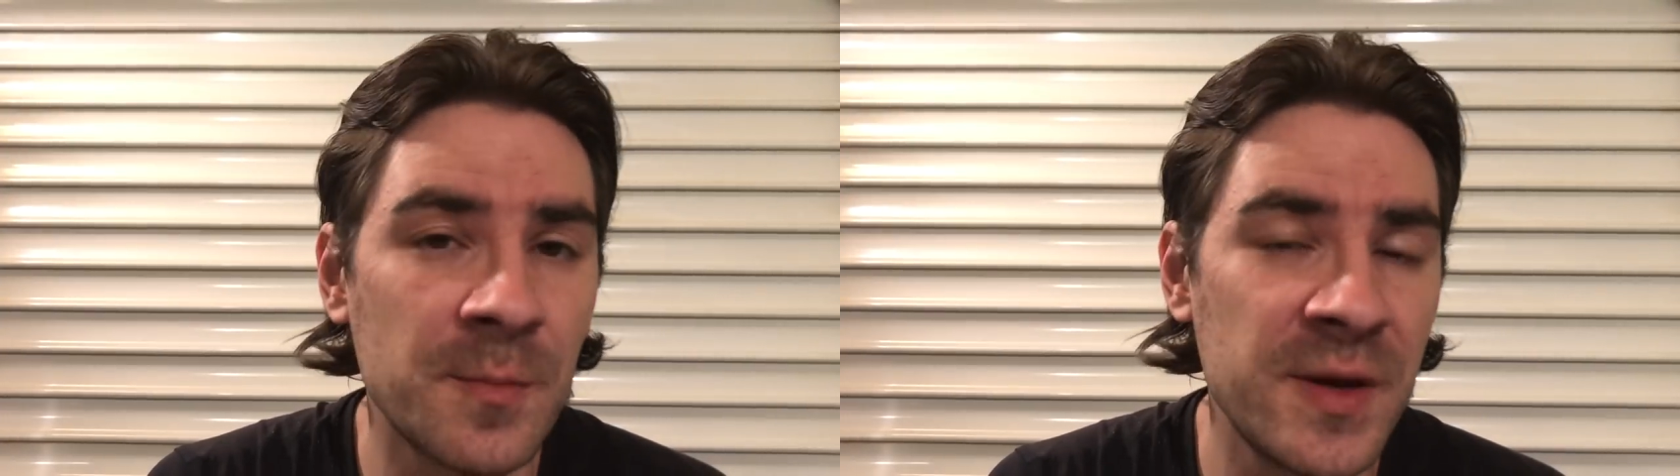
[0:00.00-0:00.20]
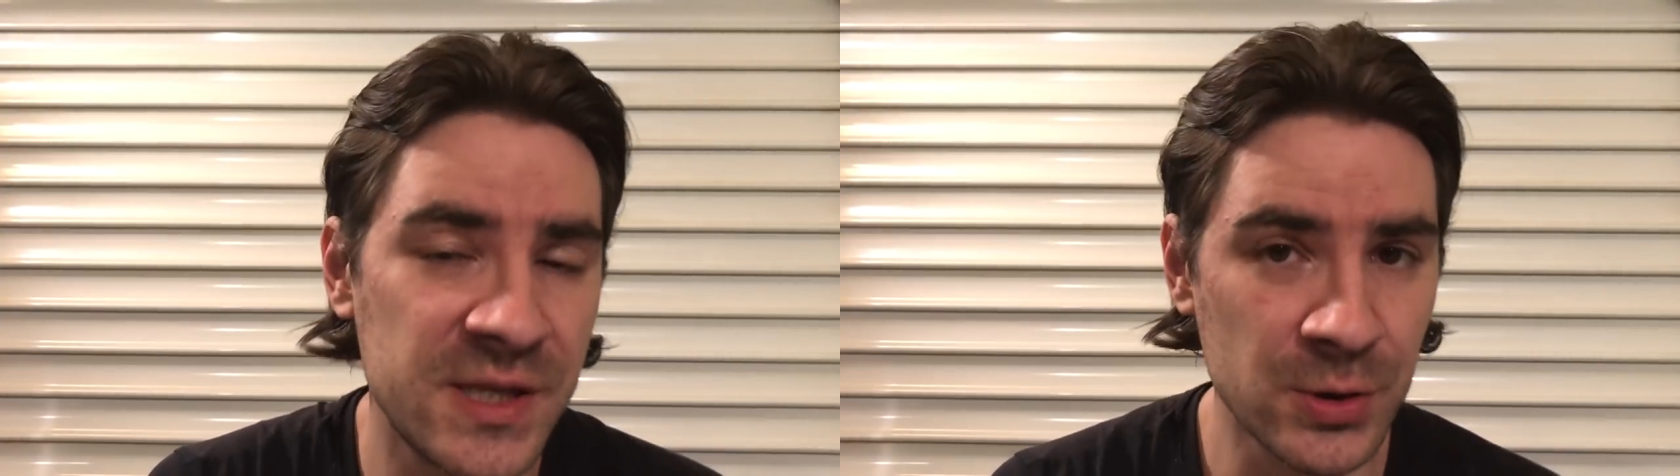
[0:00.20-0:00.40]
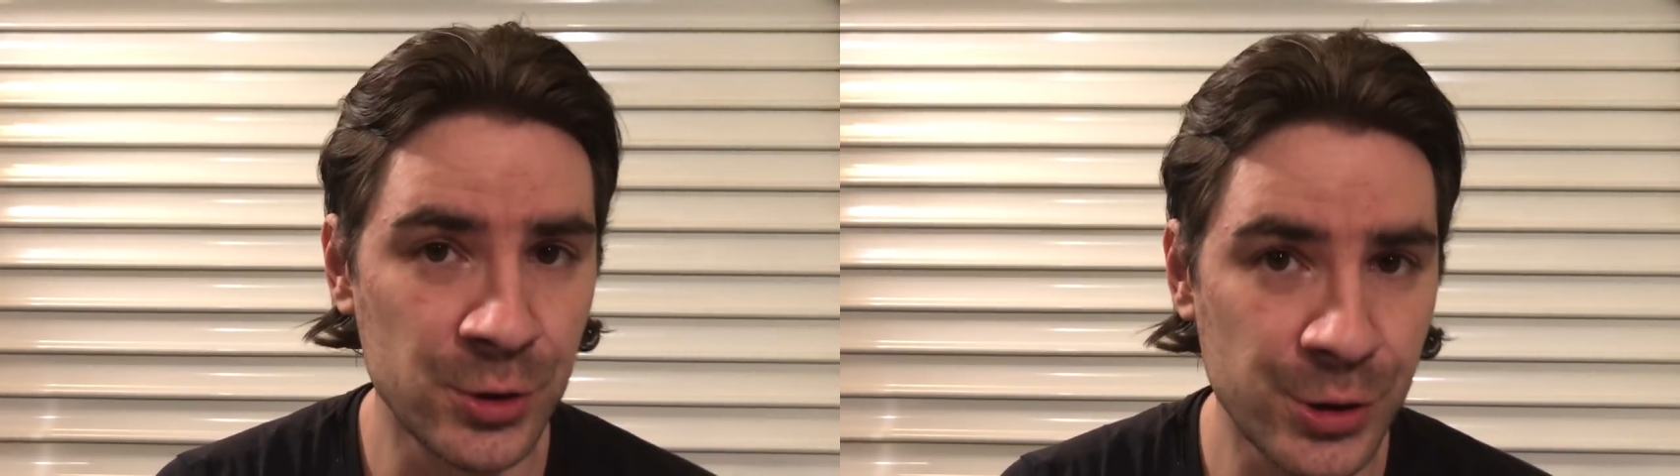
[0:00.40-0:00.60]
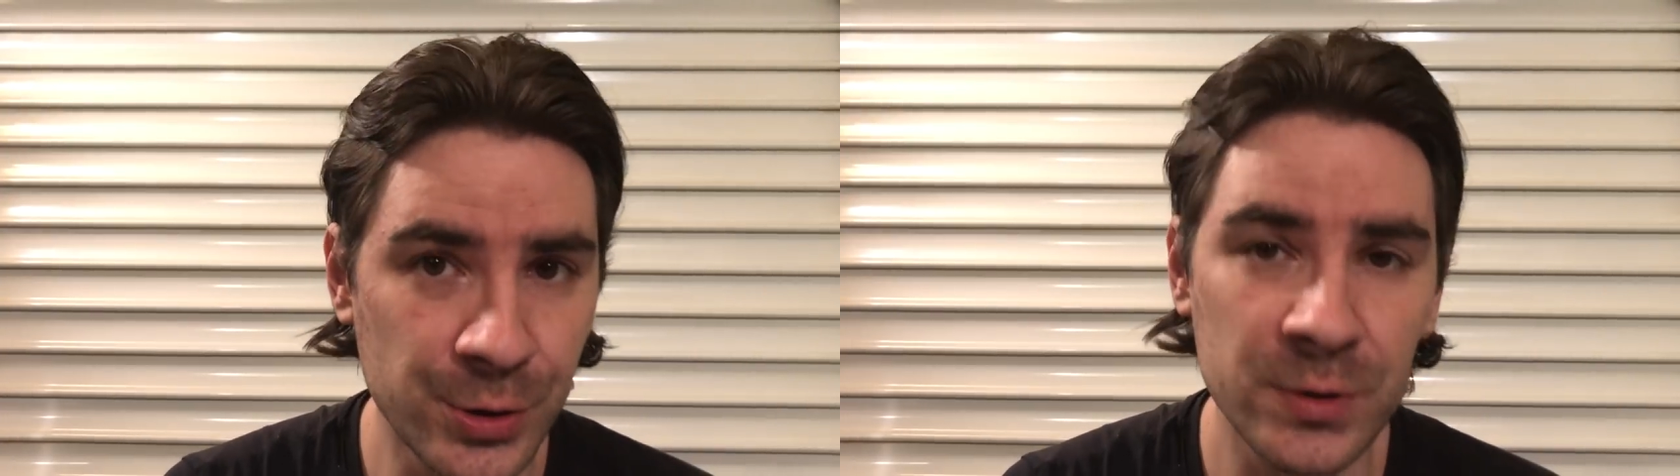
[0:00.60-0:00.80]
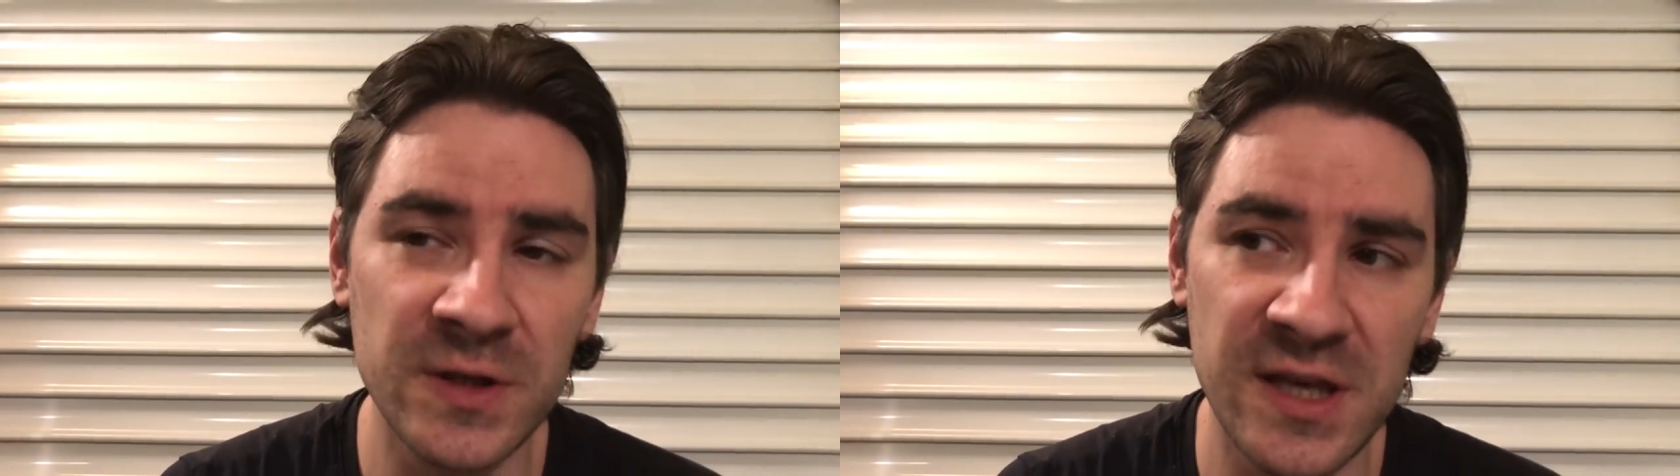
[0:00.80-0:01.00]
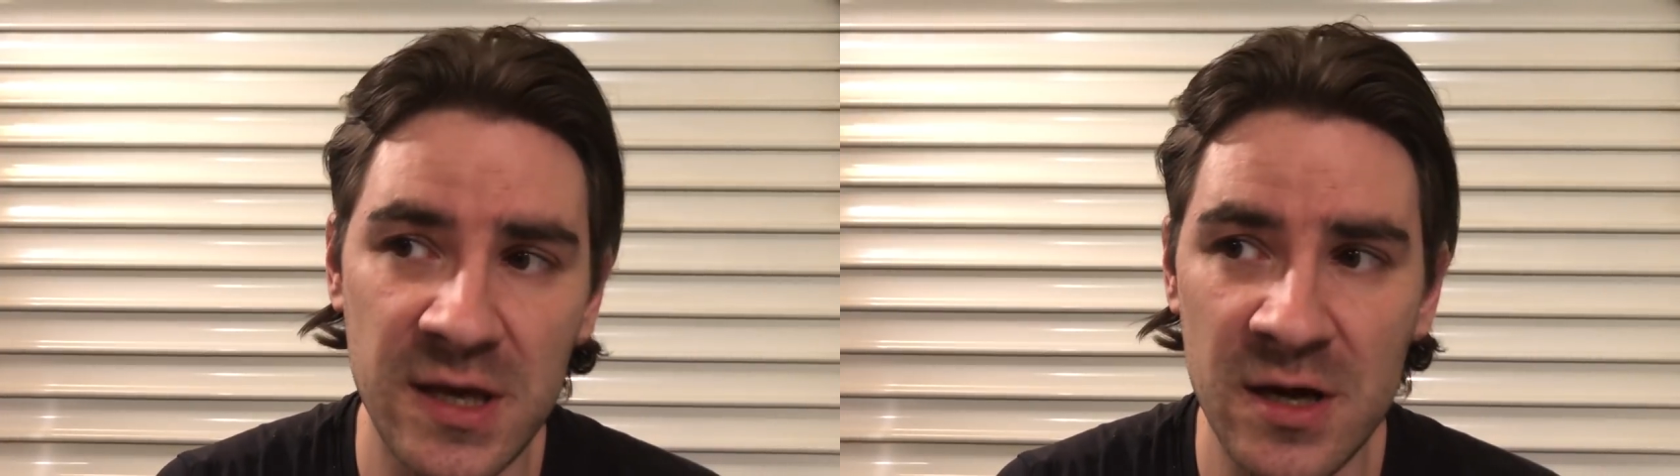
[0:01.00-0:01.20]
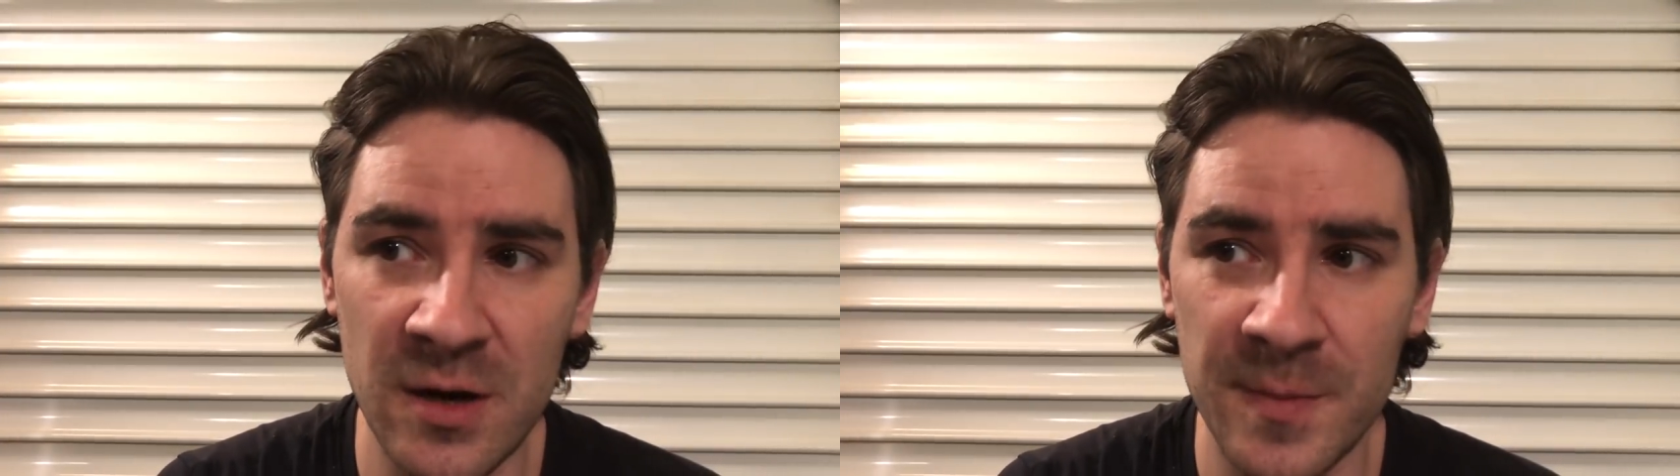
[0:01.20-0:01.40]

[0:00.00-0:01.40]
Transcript: a bit rude here,